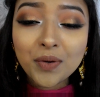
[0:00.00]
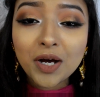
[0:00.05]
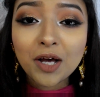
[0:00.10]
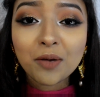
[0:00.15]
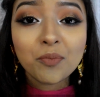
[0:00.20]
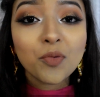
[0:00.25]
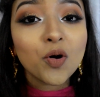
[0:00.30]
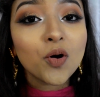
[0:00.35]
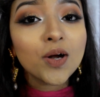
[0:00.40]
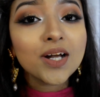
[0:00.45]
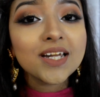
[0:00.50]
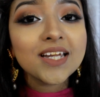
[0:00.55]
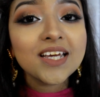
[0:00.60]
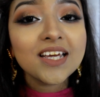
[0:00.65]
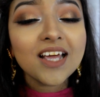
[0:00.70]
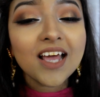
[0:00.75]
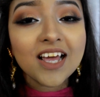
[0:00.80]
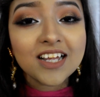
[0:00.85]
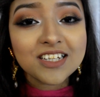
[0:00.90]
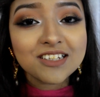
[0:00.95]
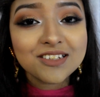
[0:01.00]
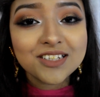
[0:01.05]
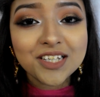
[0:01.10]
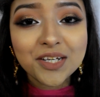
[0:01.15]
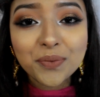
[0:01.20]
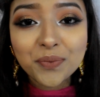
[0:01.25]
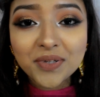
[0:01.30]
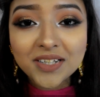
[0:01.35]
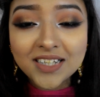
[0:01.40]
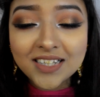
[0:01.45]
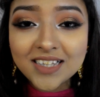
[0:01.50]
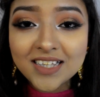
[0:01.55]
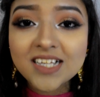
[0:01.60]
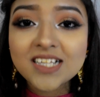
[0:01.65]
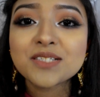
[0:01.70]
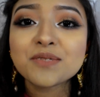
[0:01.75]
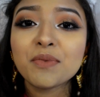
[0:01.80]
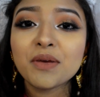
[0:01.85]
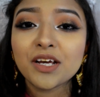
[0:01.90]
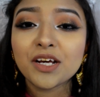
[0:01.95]
I'm Orni, and today we did
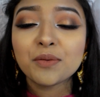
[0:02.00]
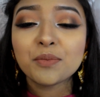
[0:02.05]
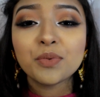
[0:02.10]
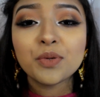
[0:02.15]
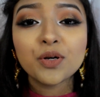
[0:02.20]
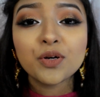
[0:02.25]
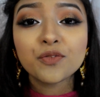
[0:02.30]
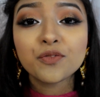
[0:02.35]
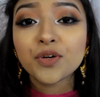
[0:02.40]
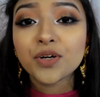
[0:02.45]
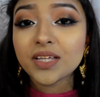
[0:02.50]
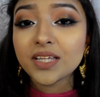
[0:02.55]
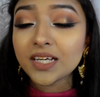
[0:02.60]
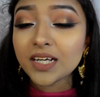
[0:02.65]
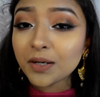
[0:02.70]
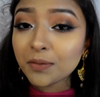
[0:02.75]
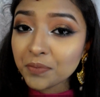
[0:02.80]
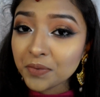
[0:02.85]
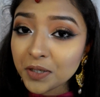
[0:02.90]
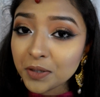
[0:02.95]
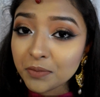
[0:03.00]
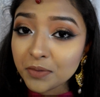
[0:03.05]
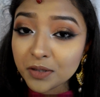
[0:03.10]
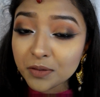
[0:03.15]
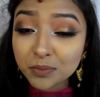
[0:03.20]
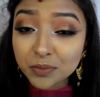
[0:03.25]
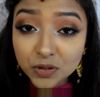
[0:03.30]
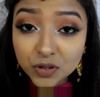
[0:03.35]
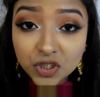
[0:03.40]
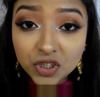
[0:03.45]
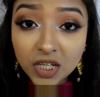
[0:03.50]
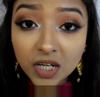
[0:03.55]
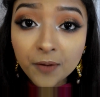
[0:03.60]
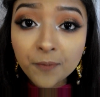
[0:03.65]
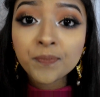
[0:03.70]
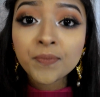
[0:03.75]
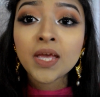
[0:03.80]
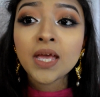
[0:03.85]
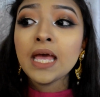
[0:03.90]
this makeup look for the upcoming Puja,